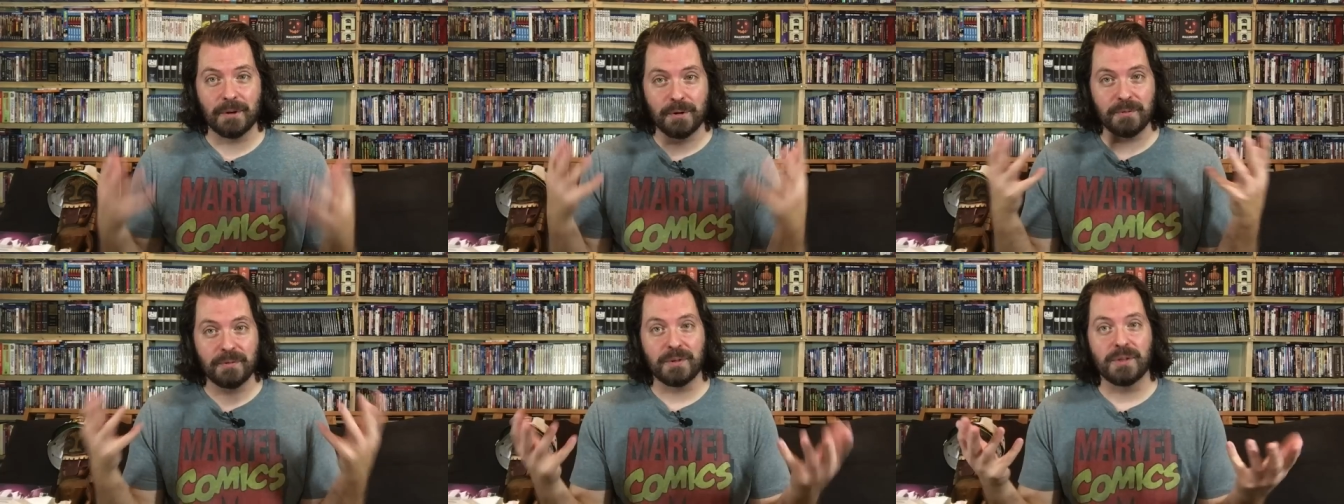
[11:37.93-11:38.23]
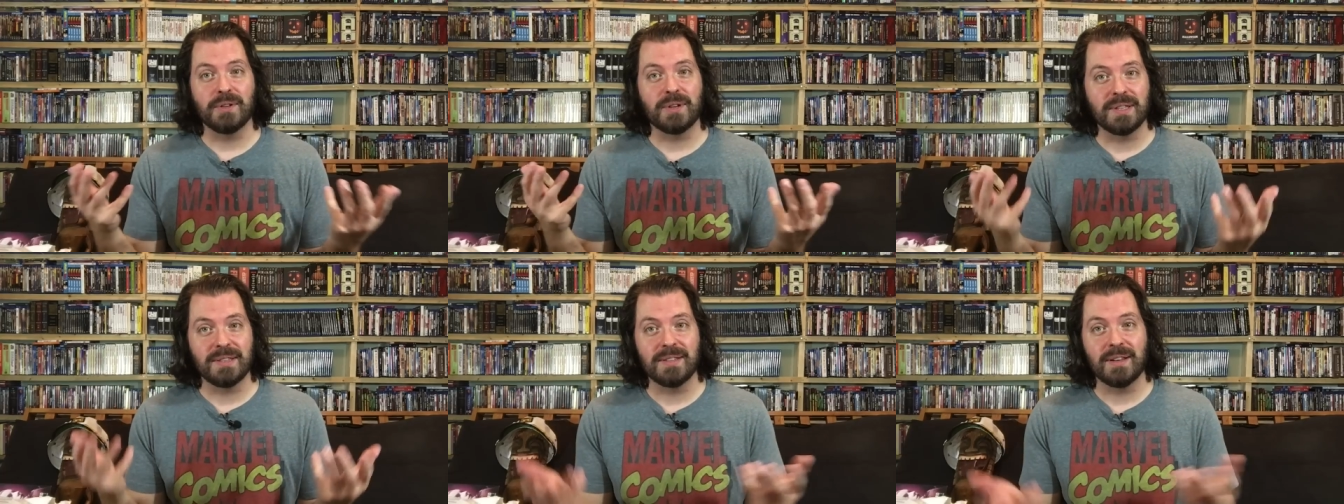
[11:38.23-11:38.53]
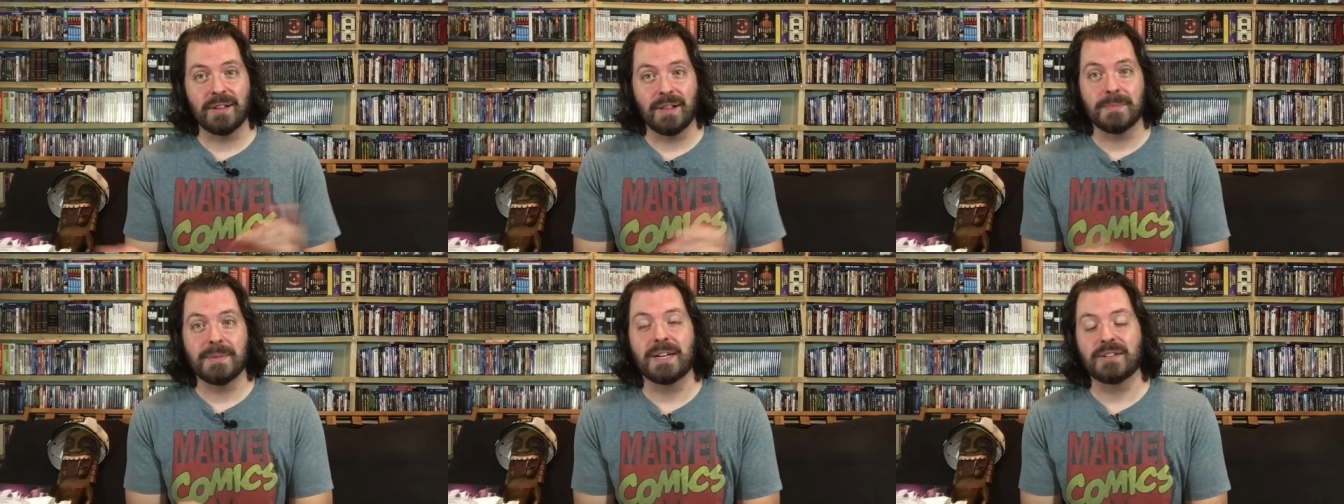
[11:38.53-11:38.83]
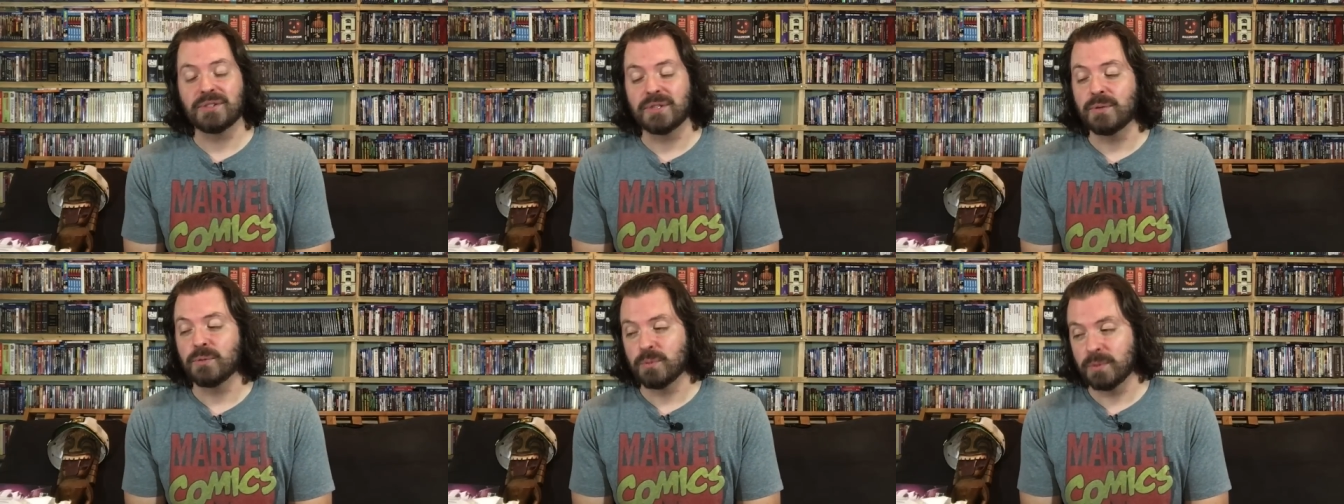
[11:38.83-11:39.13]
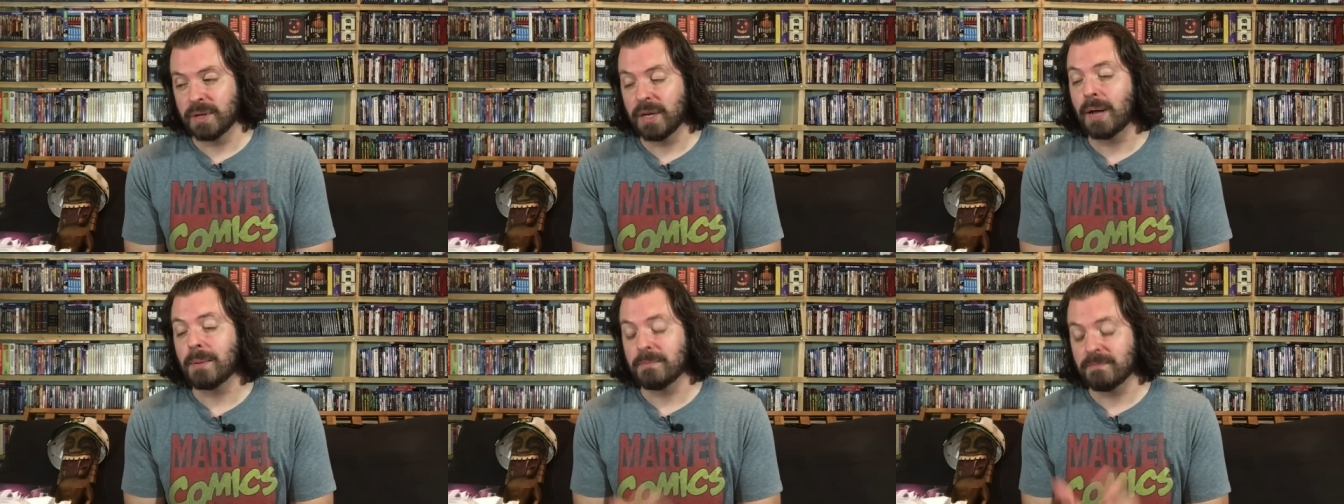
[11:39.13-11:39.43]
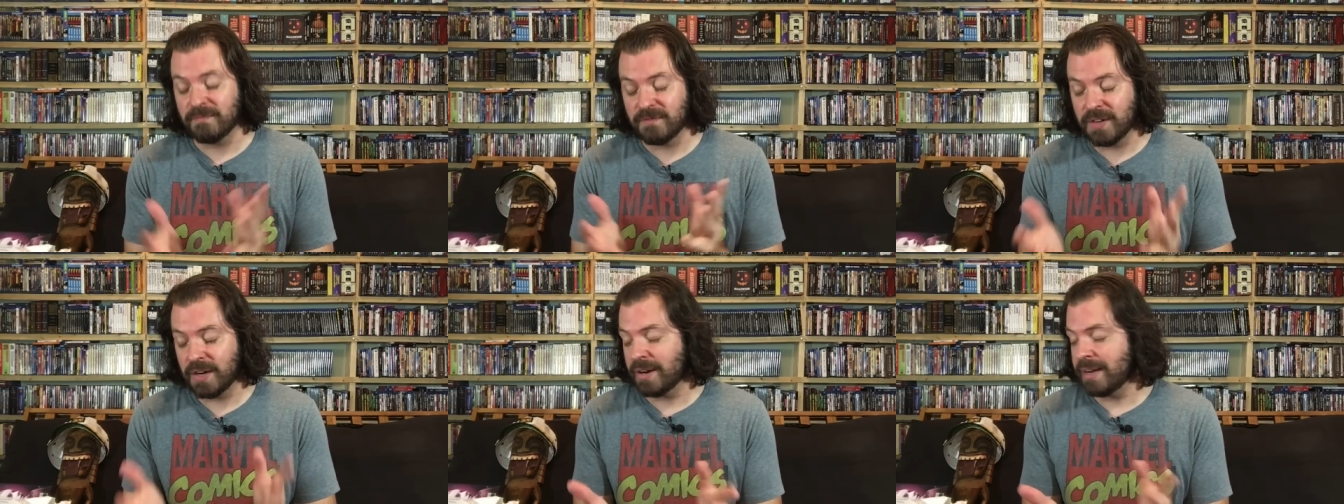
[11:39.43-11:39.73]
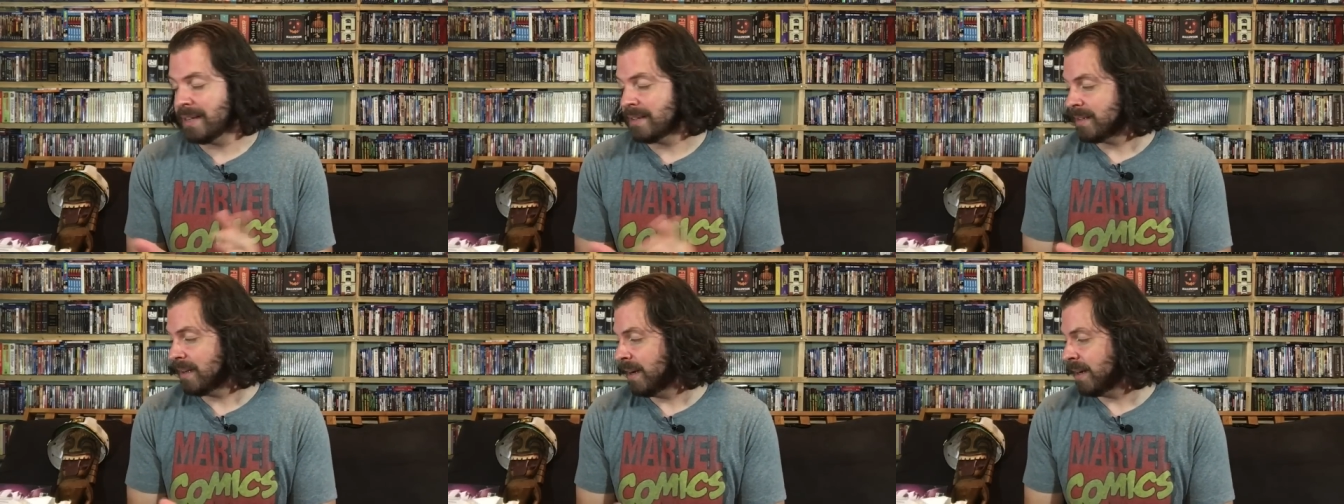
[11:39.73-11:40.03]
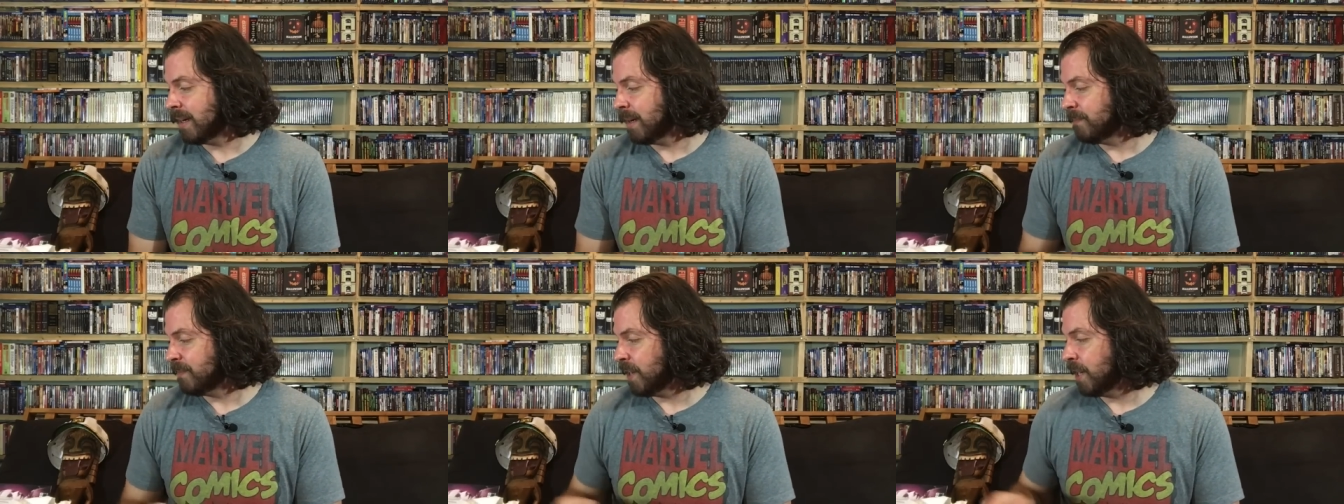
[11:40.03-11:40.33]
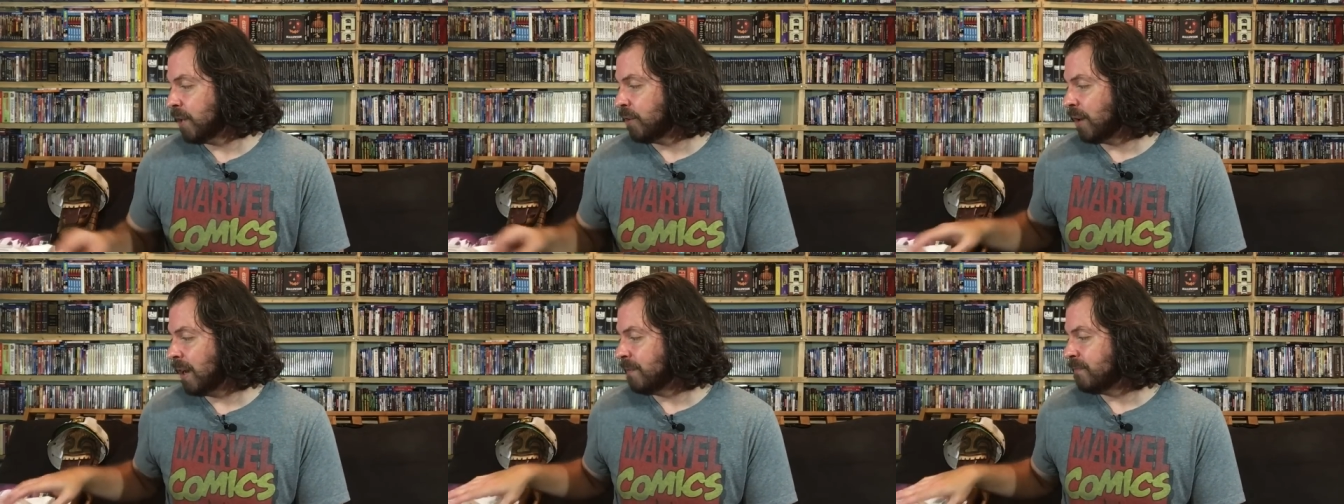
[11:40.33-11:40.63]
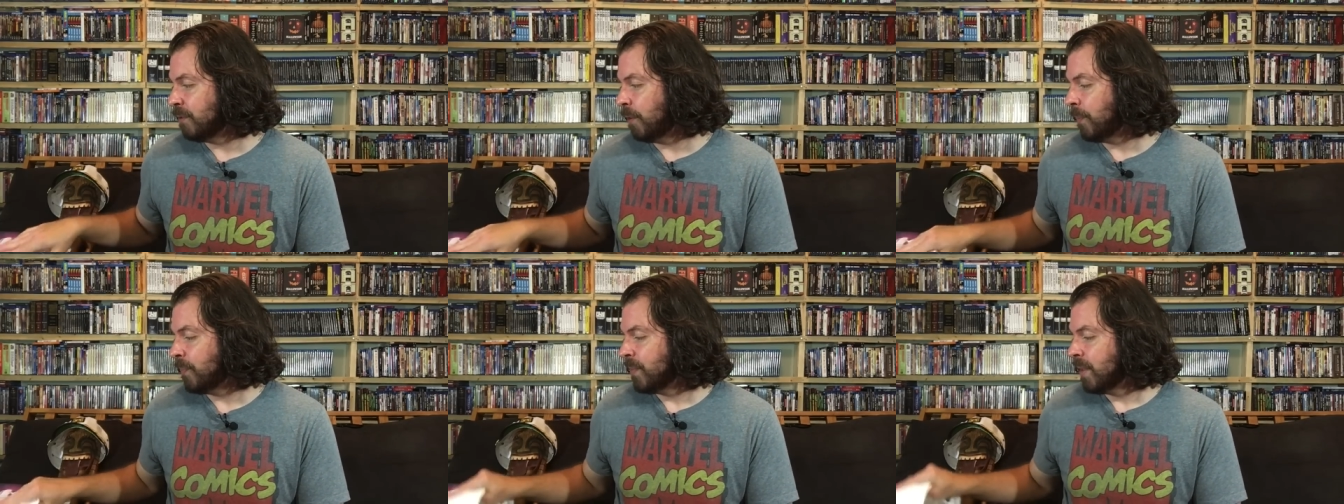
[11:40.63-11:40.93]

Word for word: Hopefully you can tell. I'm actually I'm very excited. I'm very grateful.